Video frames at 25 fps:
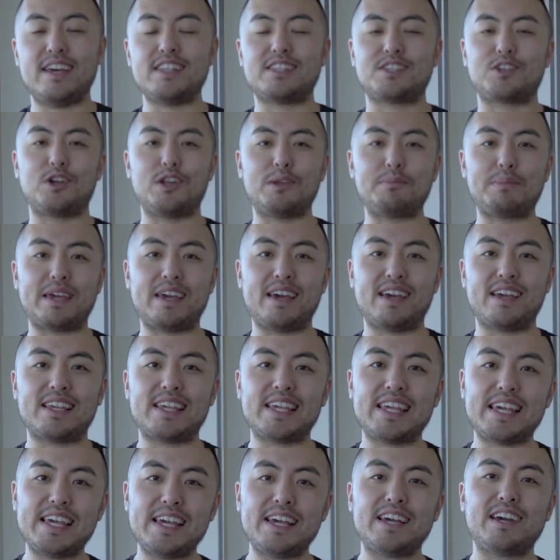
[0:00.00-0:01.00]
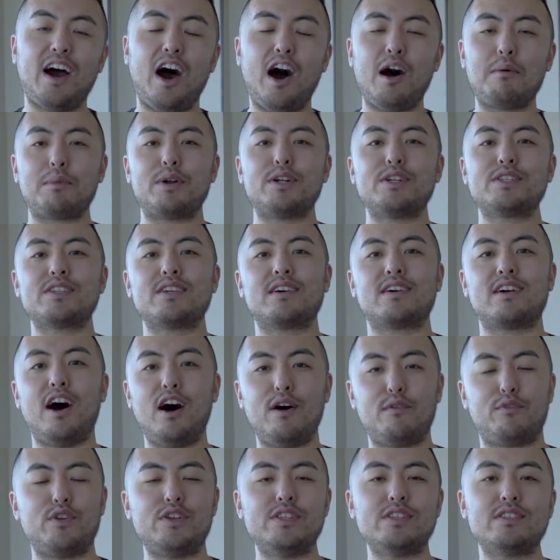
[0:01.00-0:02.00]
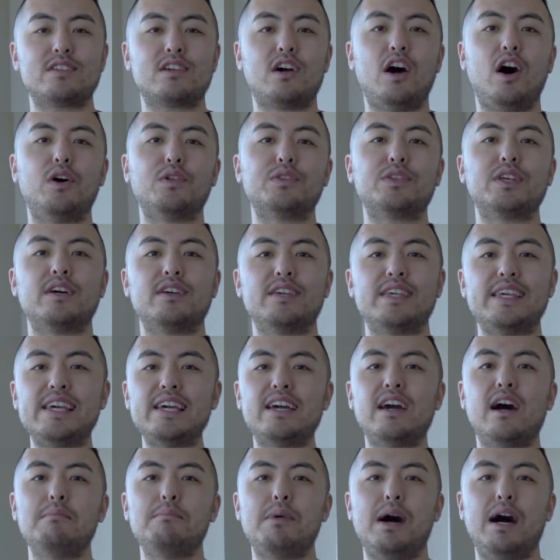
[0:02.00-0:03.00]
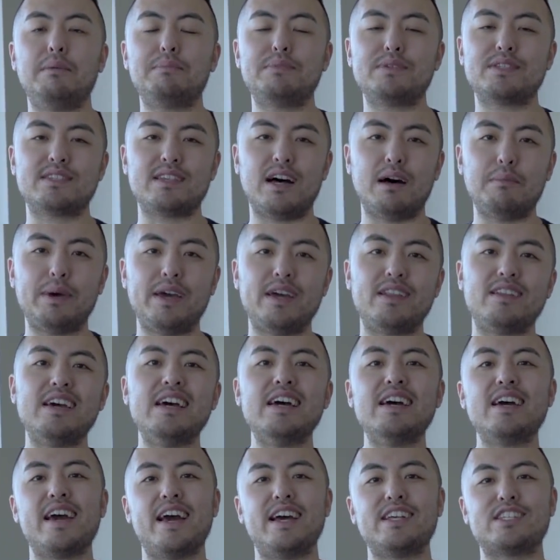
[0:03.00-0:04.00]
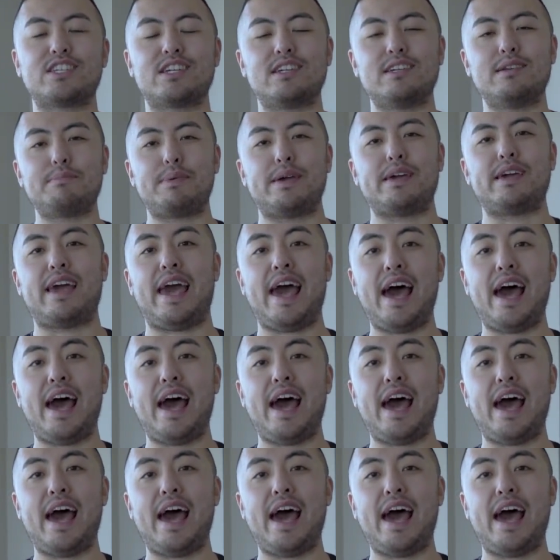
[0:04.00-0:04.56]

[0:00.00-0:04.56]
It's going to be an e-commerce conference called Ecom Hub Summit. It's going to be